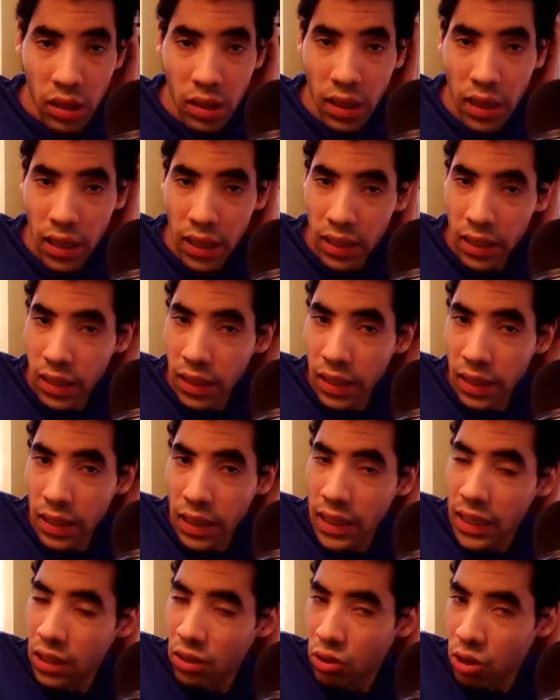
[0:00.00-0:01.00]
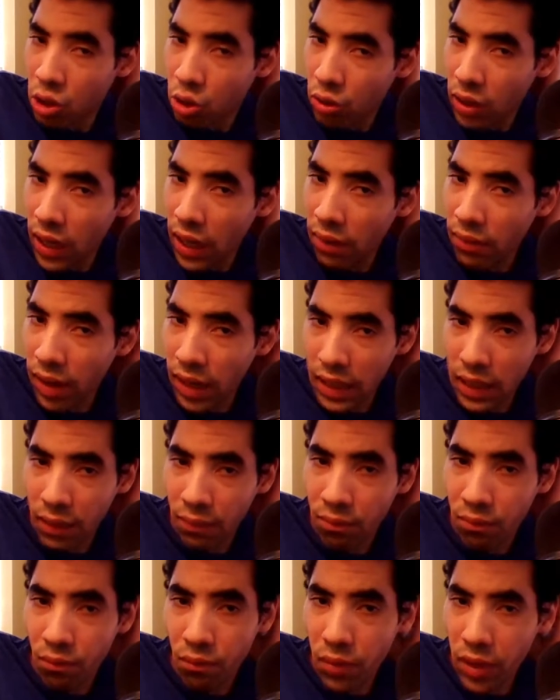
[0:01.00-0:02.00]
than in the original game,
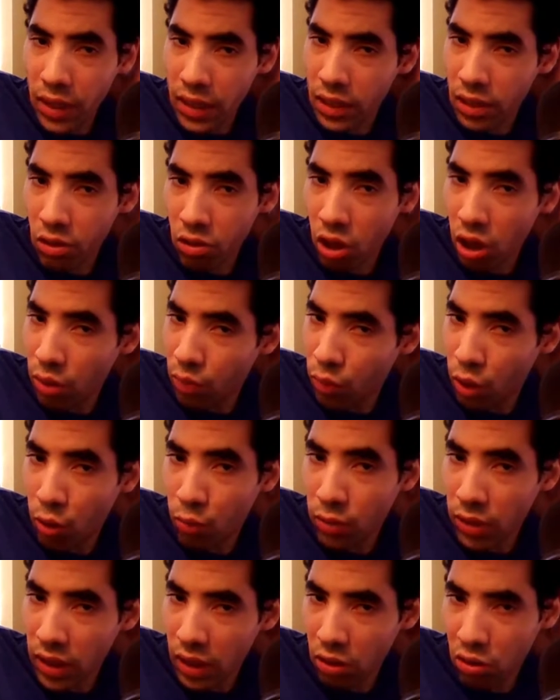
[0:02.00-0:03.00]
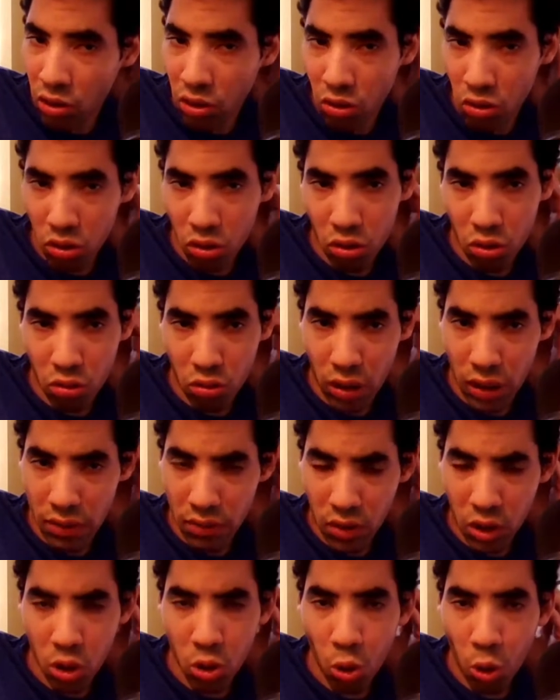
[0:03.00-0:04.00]
actually fixed it all upon with the original
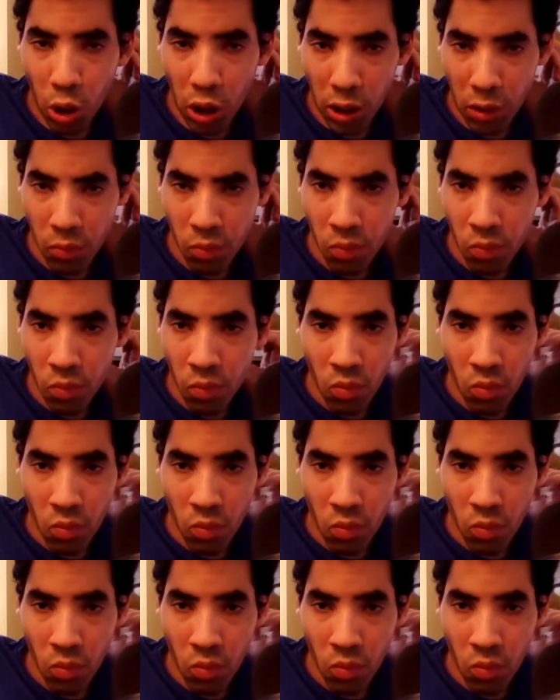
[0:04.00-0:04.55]
game story.